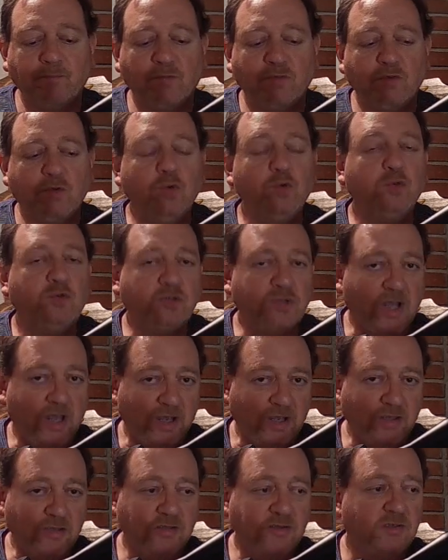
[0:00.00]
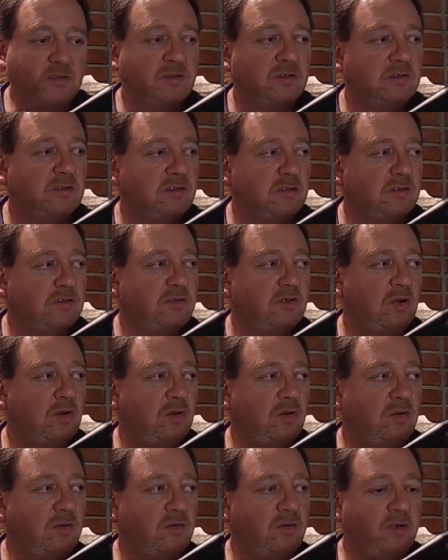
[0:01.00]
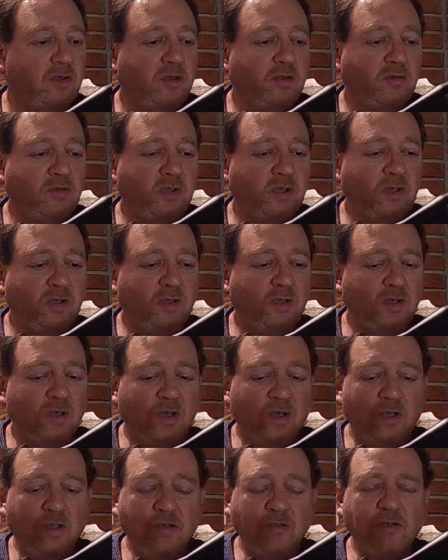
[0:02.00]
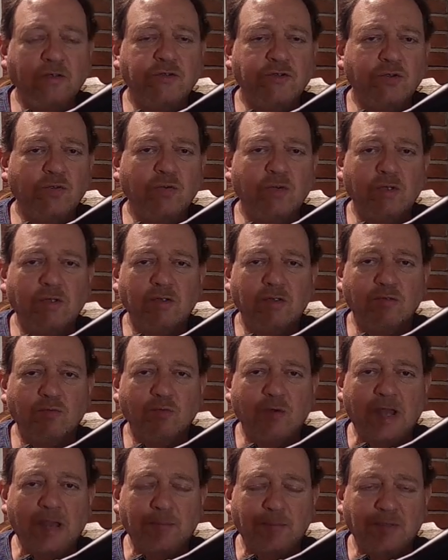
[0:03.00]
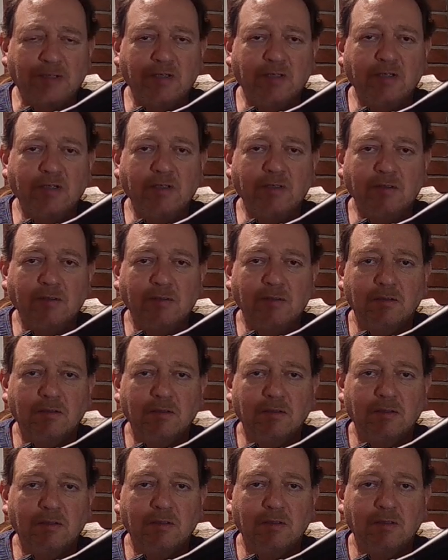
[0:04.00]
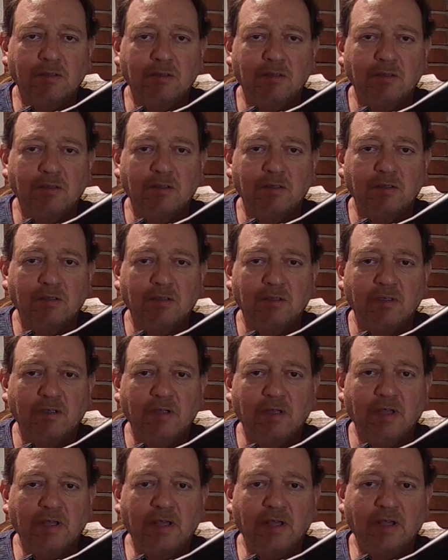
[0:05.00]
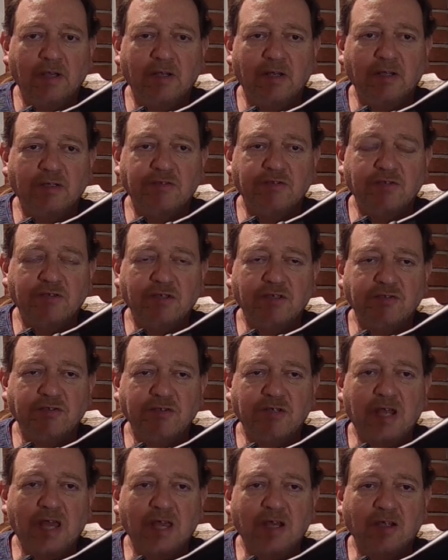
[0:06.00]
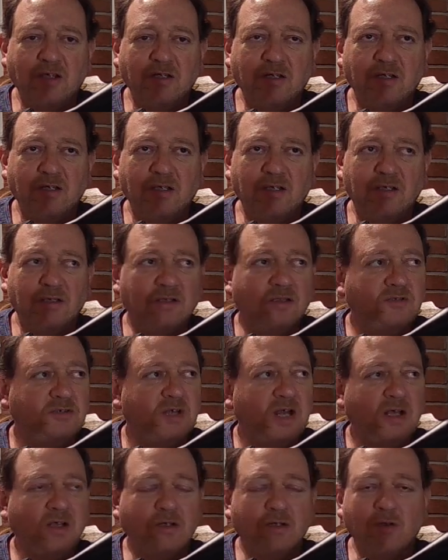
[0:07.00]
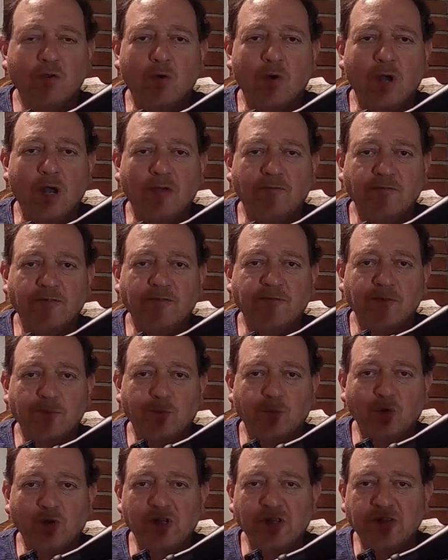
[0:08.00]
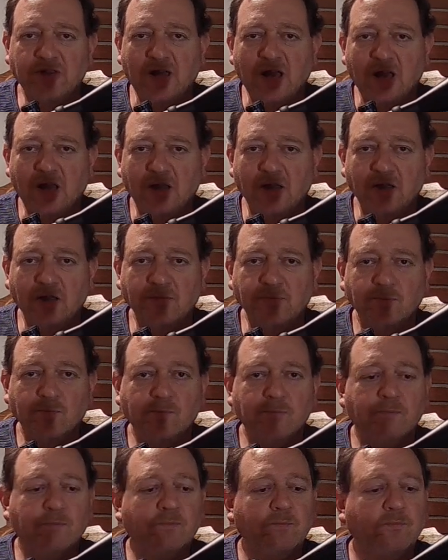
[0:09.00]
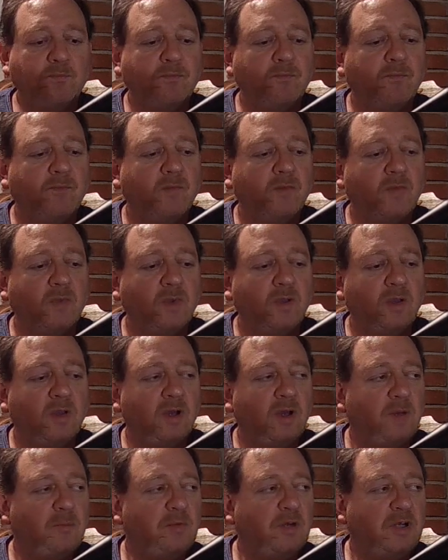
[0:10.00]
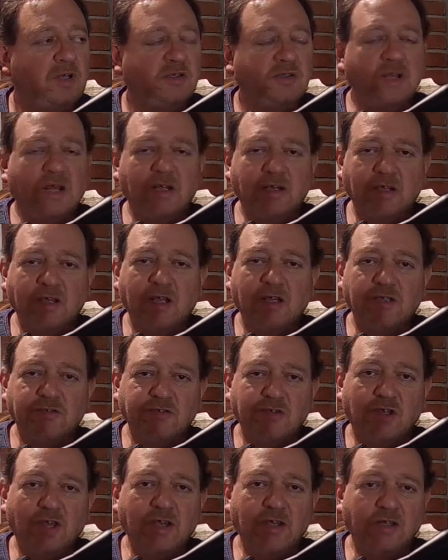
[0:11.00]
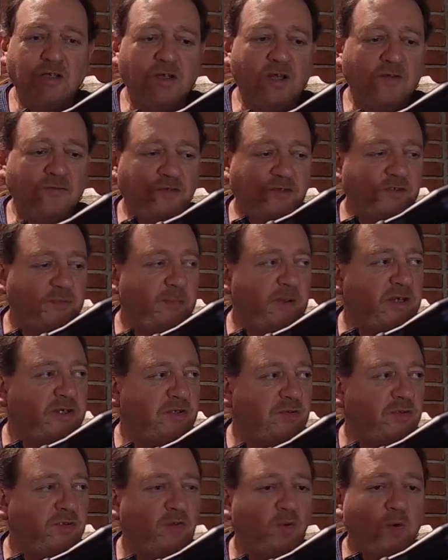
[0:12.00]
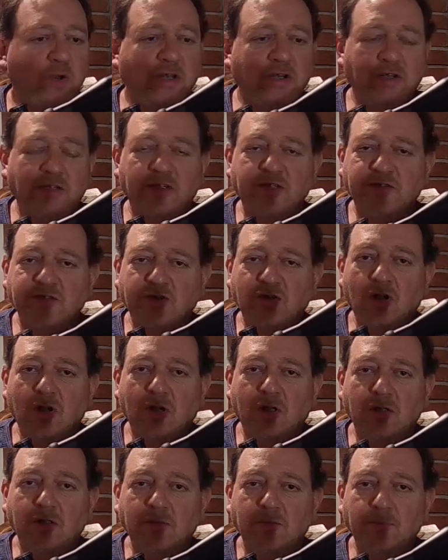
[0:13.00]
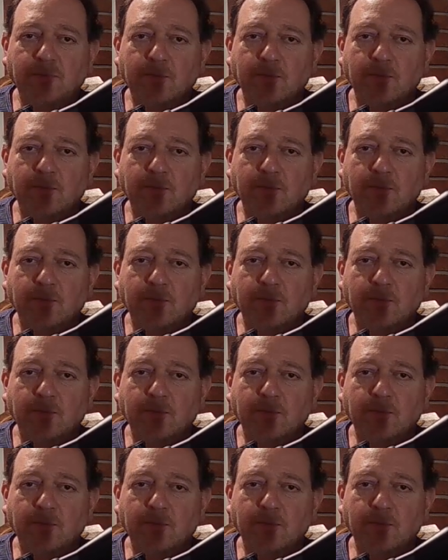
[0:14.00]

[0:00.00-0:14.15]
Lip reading: 2-stage, so you can shoot it rapidly, and it's not gonna go off if you breathe on it. Then again, it's light enough, especially with the weight of this gun,